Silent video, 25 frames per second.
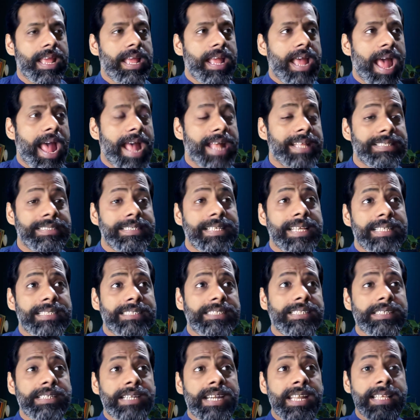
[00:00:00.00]
assets
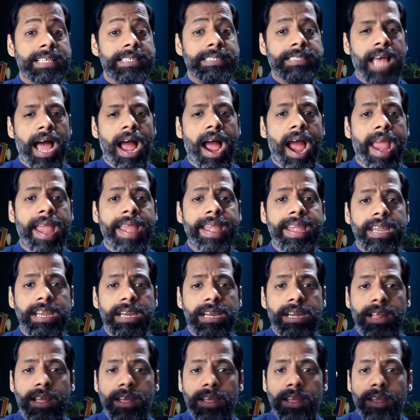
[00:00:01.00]
designed
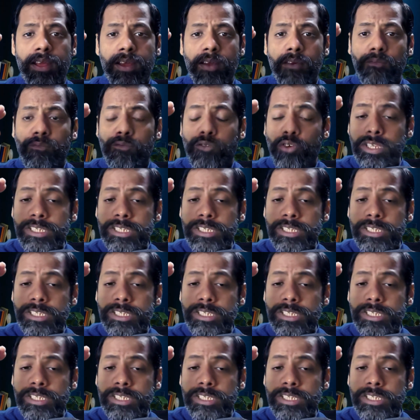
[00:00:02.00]
for